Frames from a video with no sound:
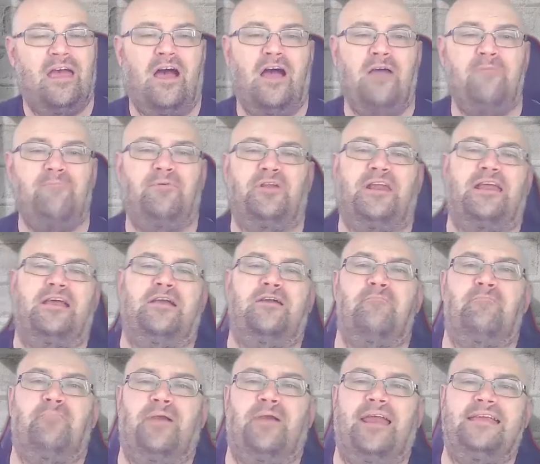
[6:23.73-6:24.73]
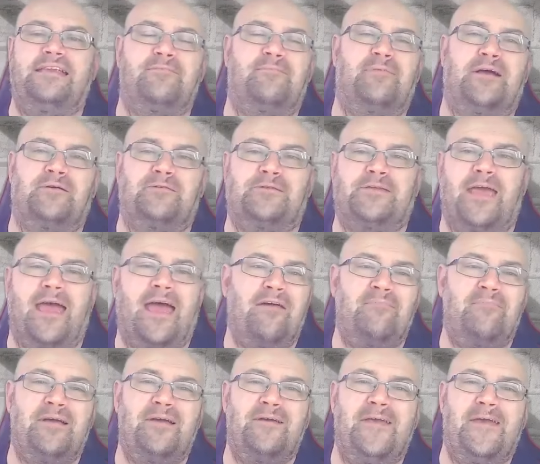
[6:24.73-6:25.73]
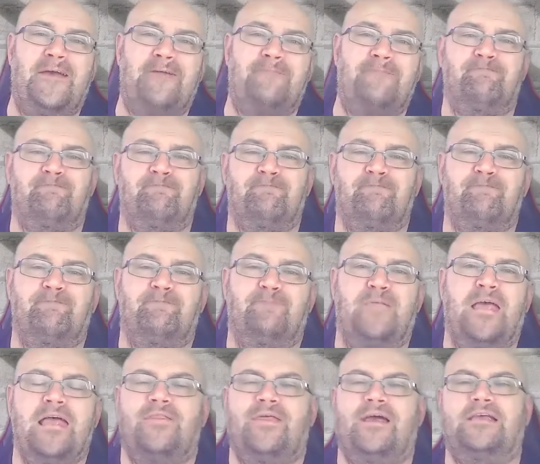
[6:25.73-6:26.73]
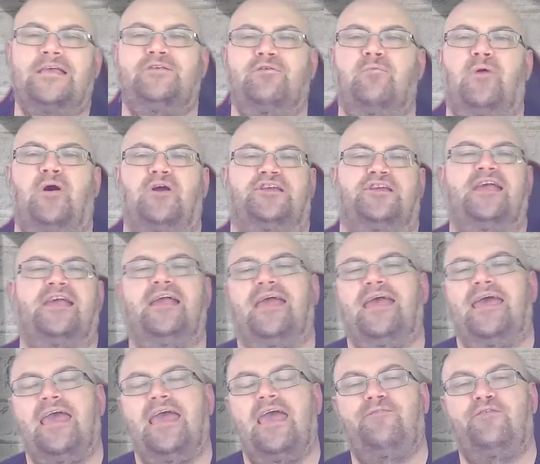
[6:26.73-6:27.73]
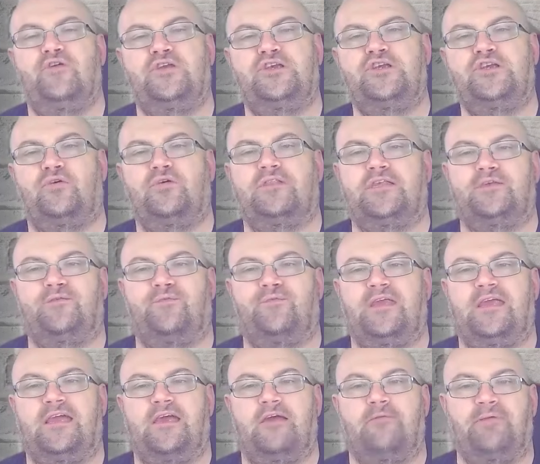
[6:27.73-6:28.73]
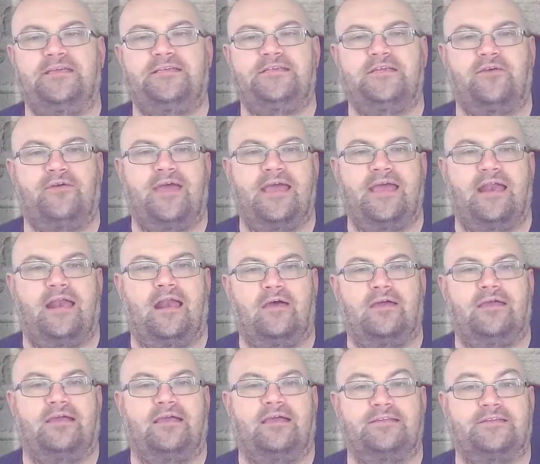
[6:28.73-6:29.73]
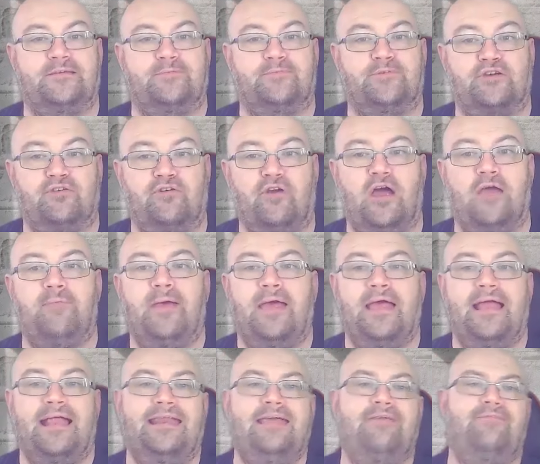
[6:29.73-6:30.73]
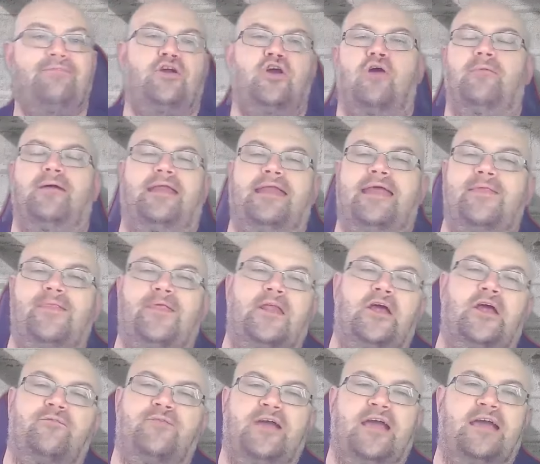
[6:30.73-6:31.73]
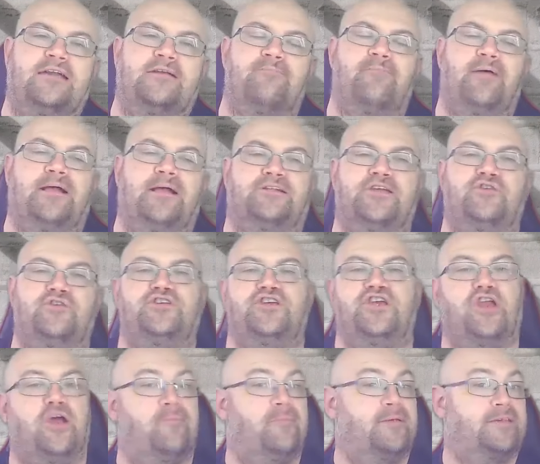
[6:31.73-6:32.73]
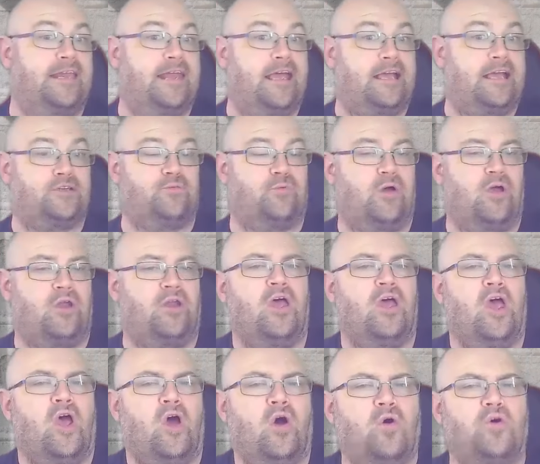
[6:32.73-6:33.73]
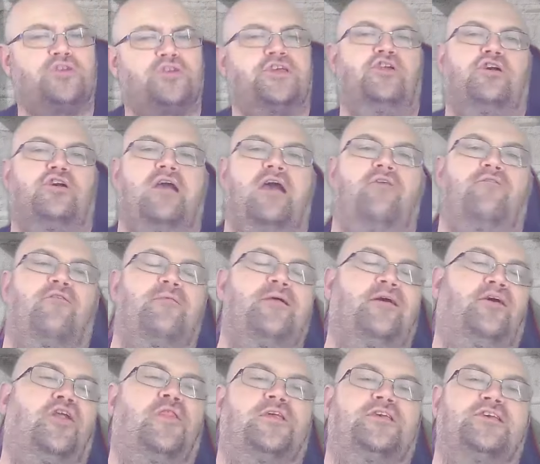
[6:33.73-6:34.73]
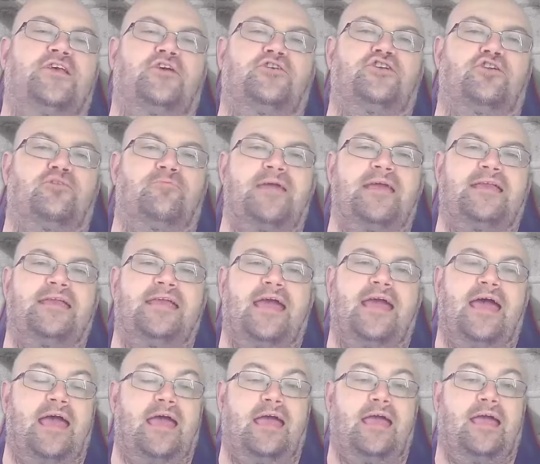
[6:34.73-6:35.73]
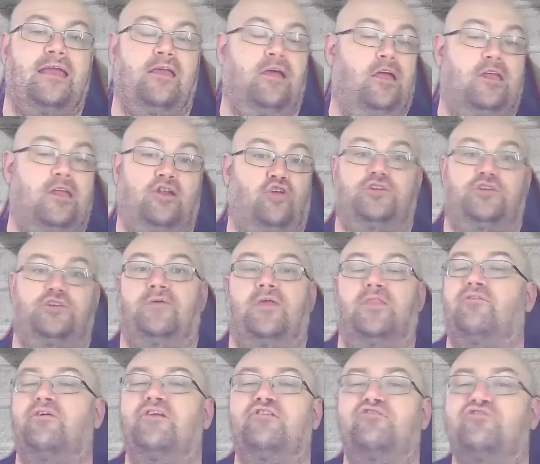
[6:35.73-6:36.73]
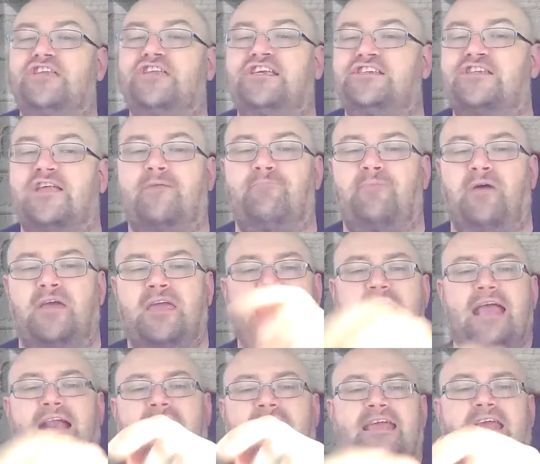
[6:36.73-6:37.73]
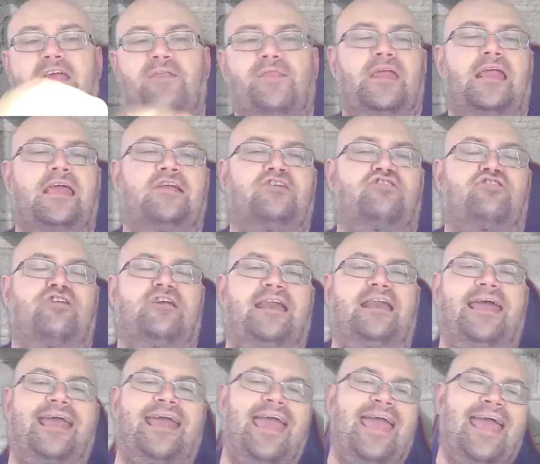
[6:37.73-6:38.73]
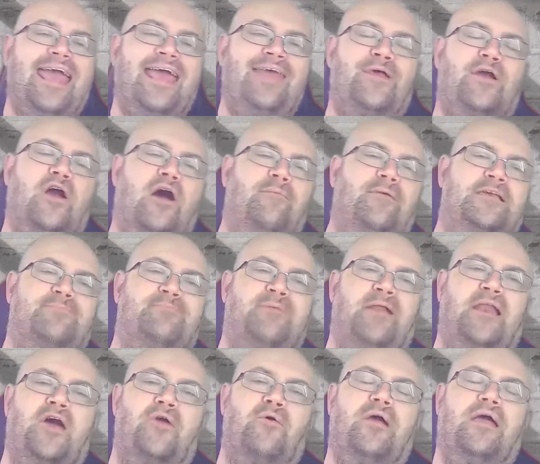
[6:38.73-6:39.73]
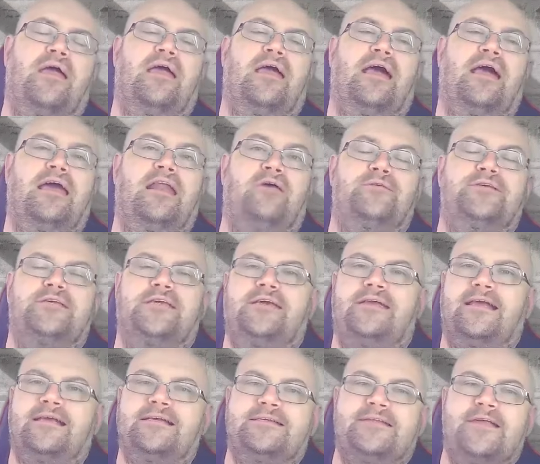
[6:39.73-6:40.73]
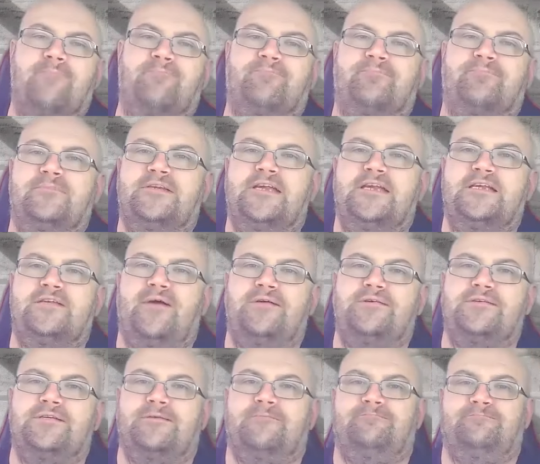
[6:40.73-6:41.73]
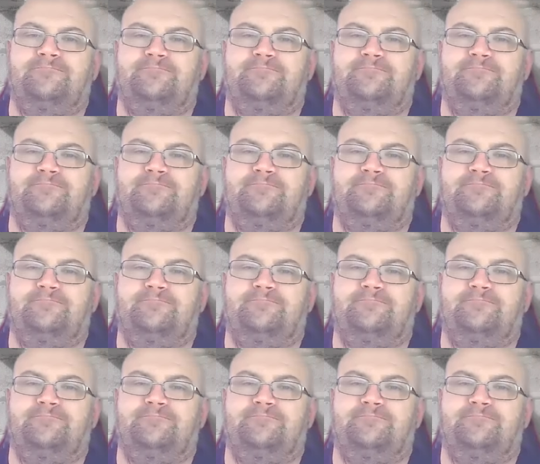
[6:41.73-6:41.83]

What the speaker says: I put in a complaint about it. How about you? Thanks for watching. If you enjoyed this video, please do hit like and subscribe. Leave a comment and hit the notification bell too so you don't miss the next one. Also, look out for me on other social media and lots of other interesting stuff by clicking the Linktree link in the comments below. And I will see you next time. Cheers, folks.